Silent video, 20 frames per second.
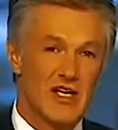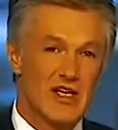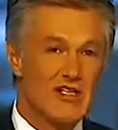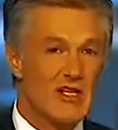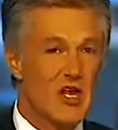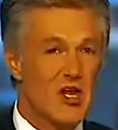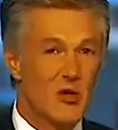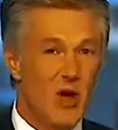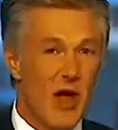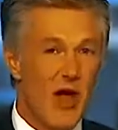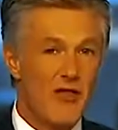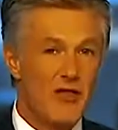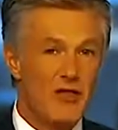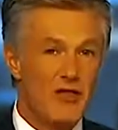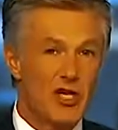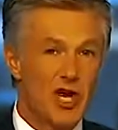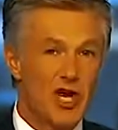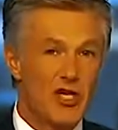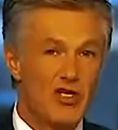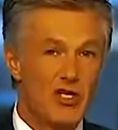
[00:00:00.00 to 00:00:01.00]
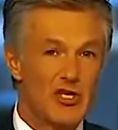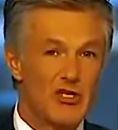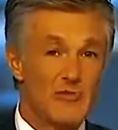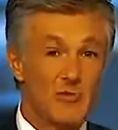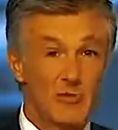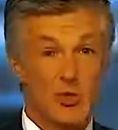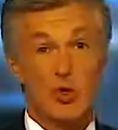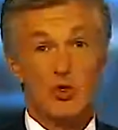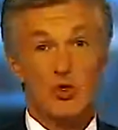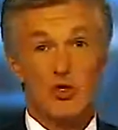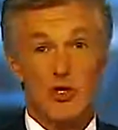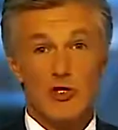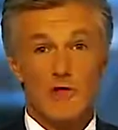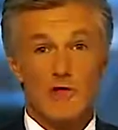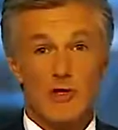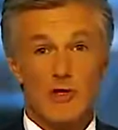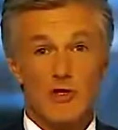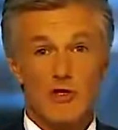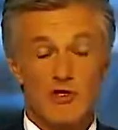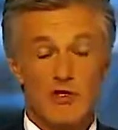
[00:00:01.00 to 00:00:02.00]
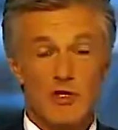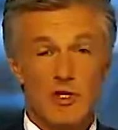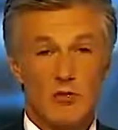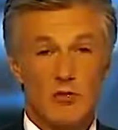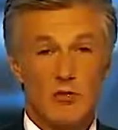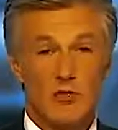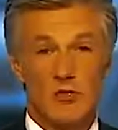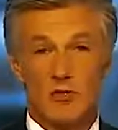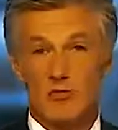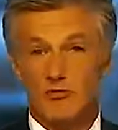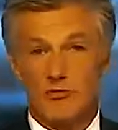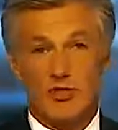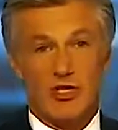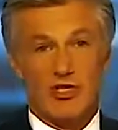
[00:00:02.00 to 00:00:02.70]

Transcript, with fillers: So, are the changes good news for consumers or